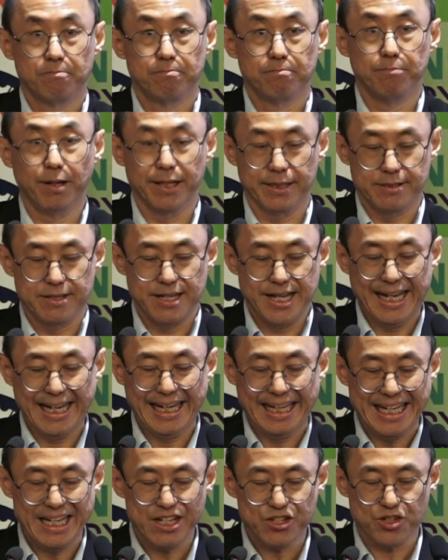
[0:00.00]
But
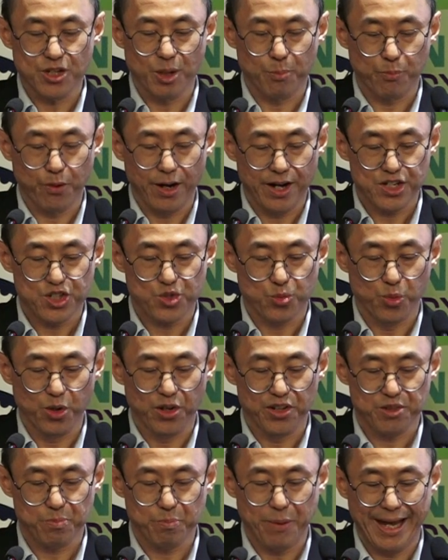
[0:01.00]
it is a price
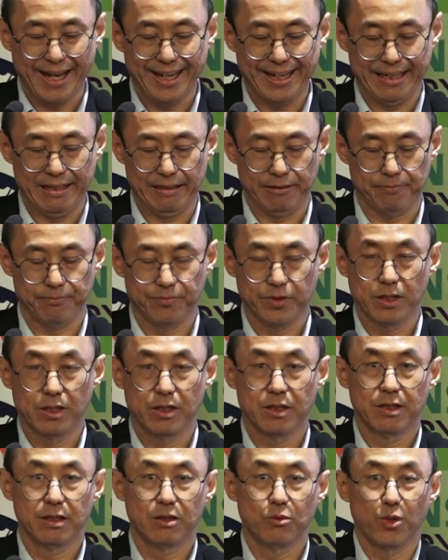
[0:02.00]
worth paying.
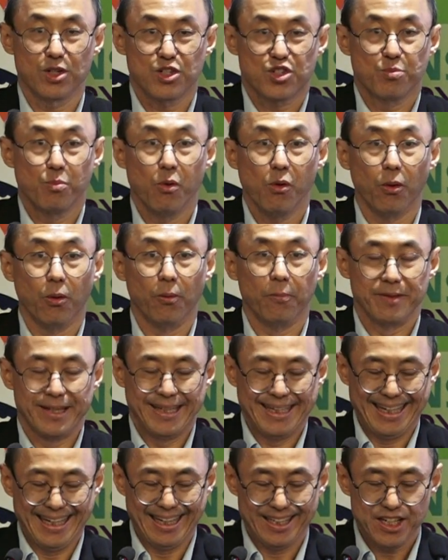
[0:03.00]
What's more,
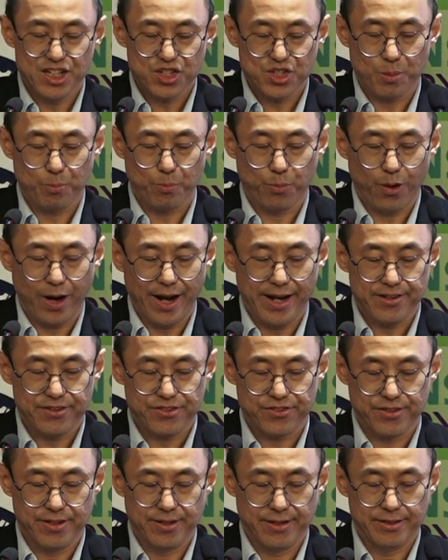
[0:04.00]
it is a
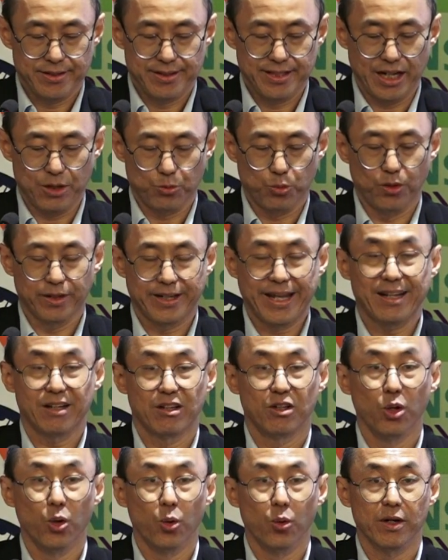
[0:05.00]
price that will get
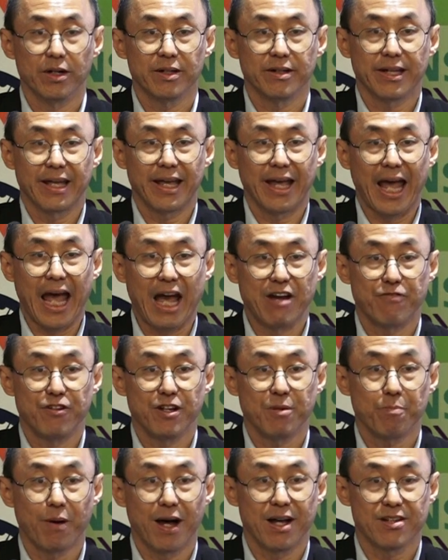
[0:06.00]
lower every
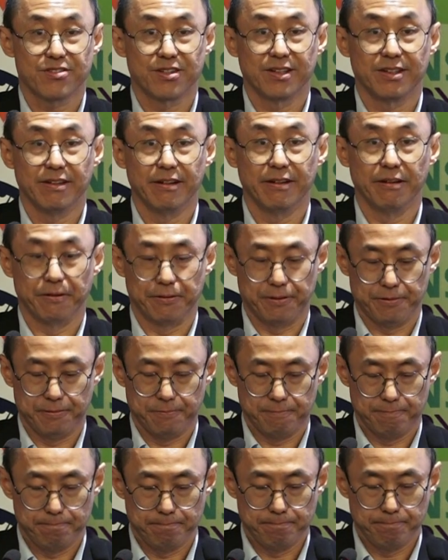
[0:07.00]
passing year.
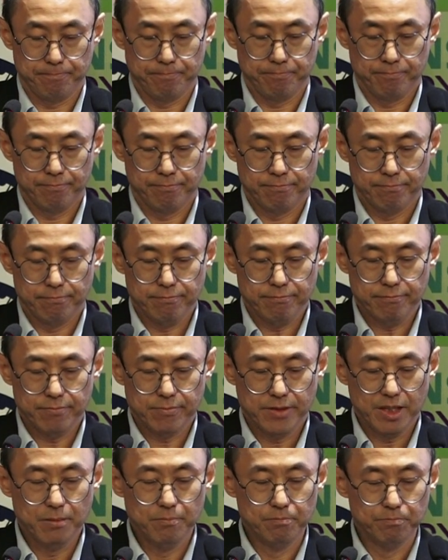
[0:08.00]

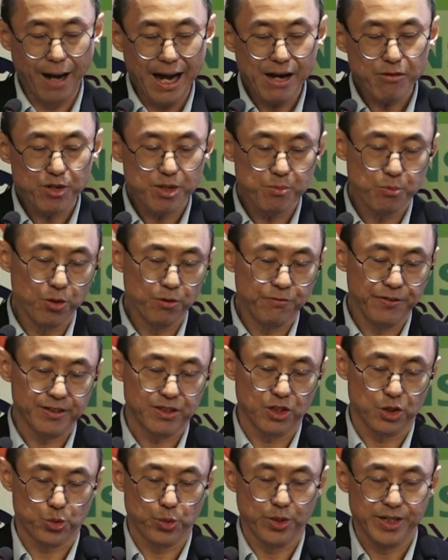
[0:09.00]
By removing
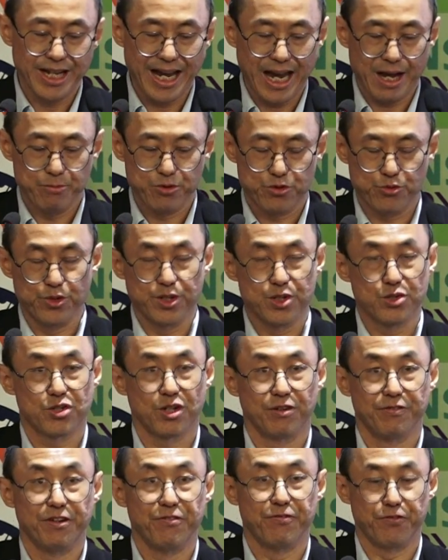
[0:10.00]
the twin hamstrings
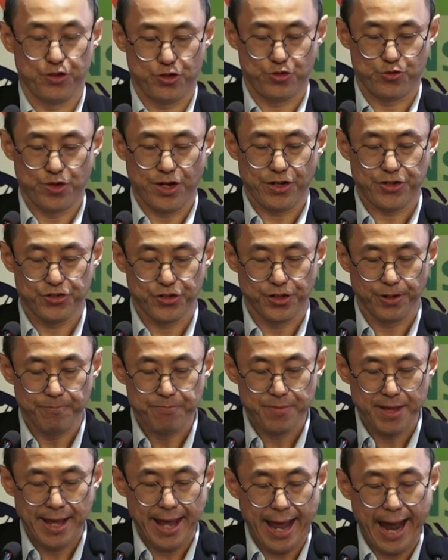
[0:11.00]
of infrastructure
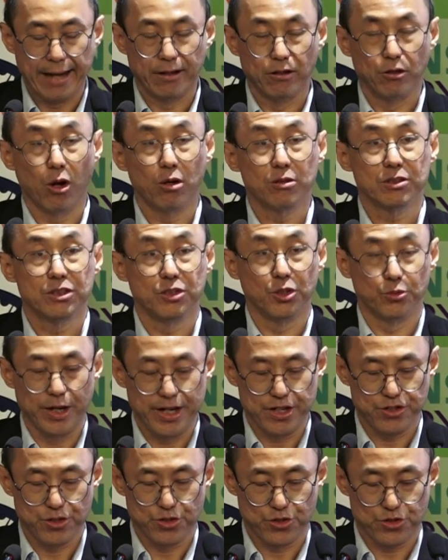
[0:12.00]
and long
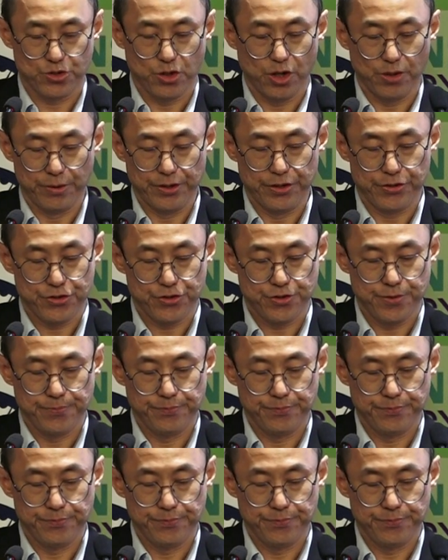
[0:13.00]
duration storage,